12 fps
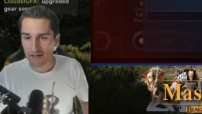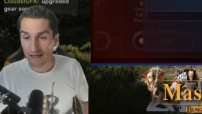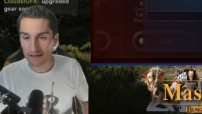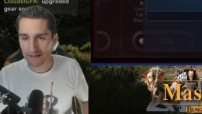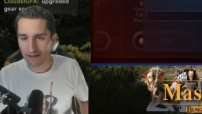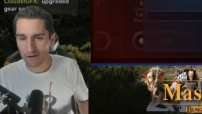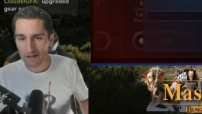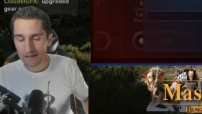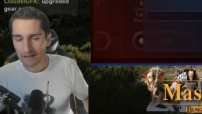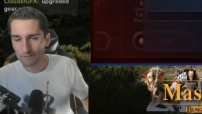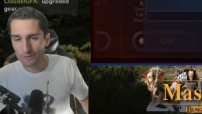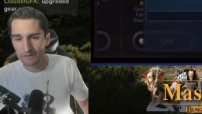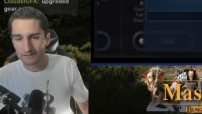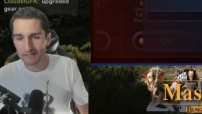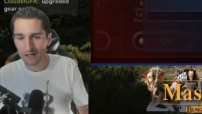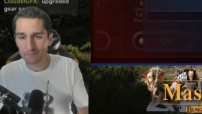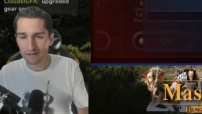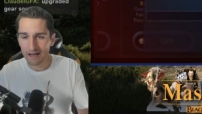Anyhow, if you could
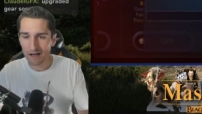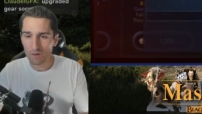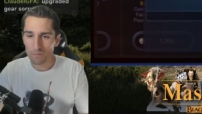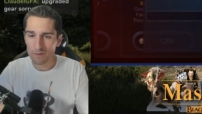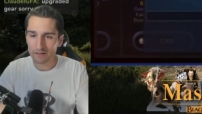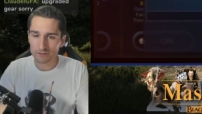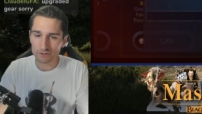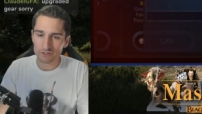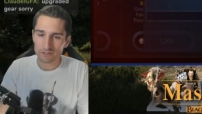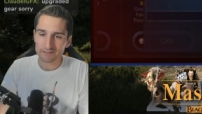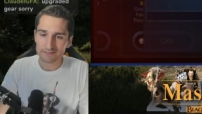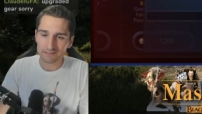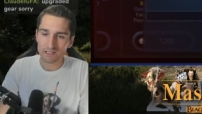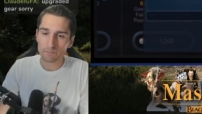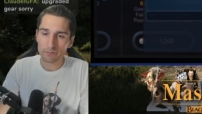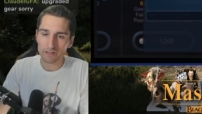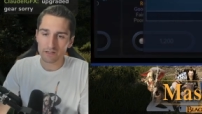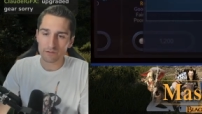tell me how much
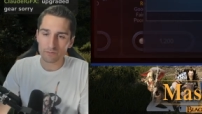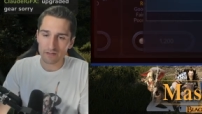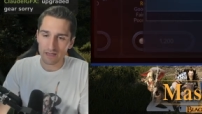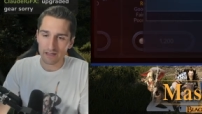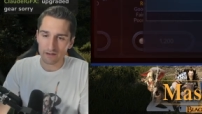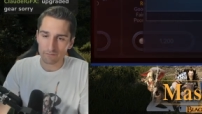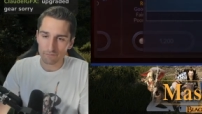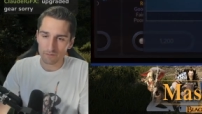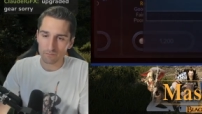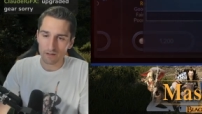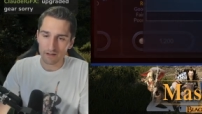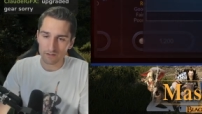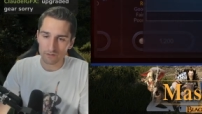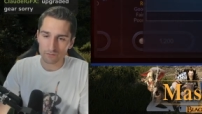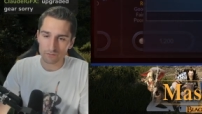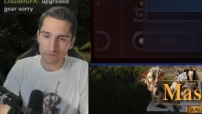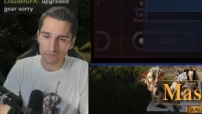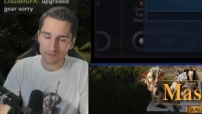CP you gain from uh,
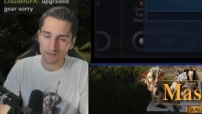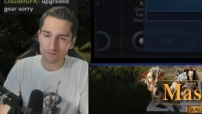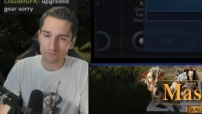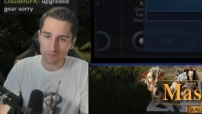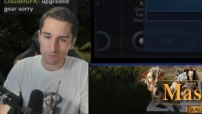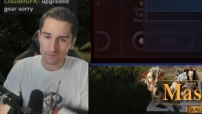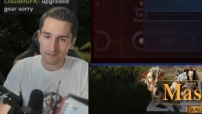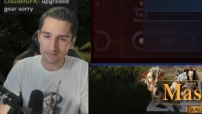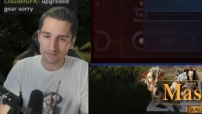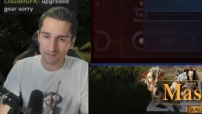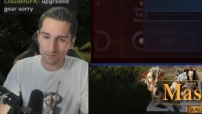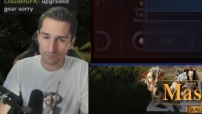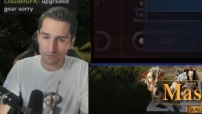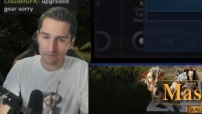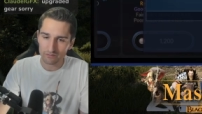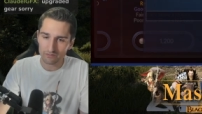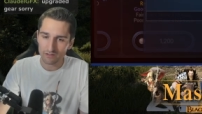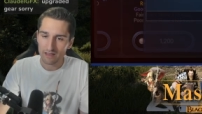your, your these three skill
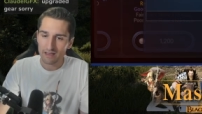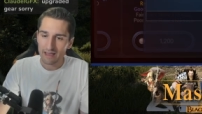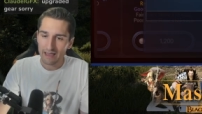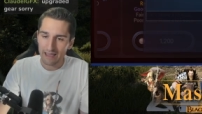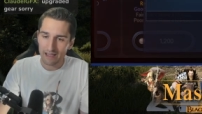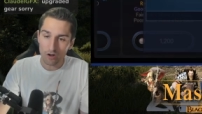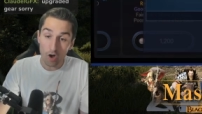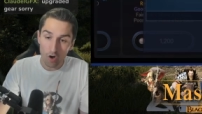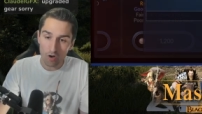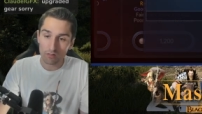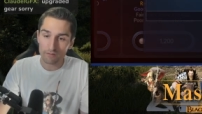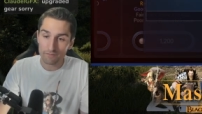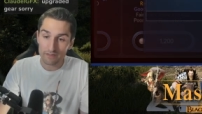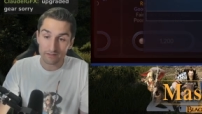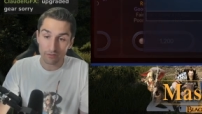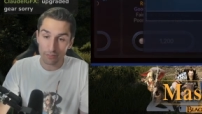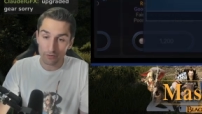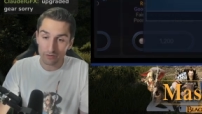books and all of
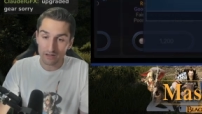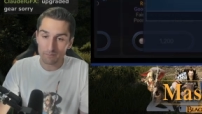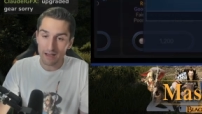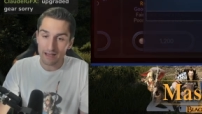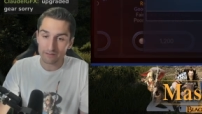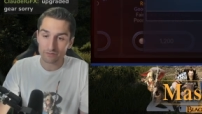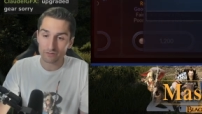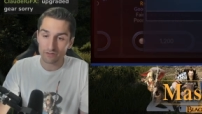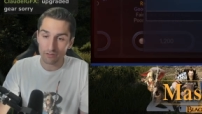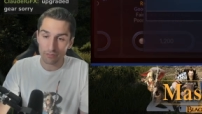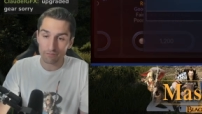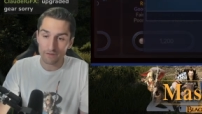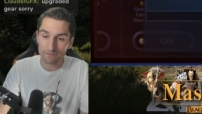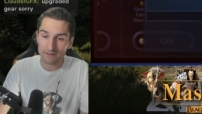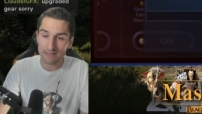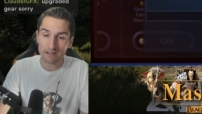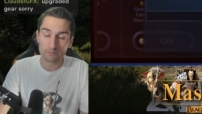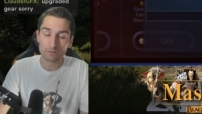this 30 masters and
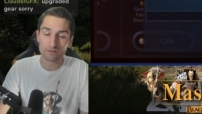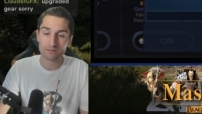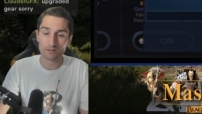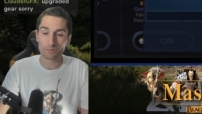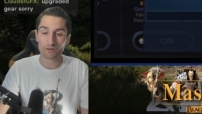50 expert skill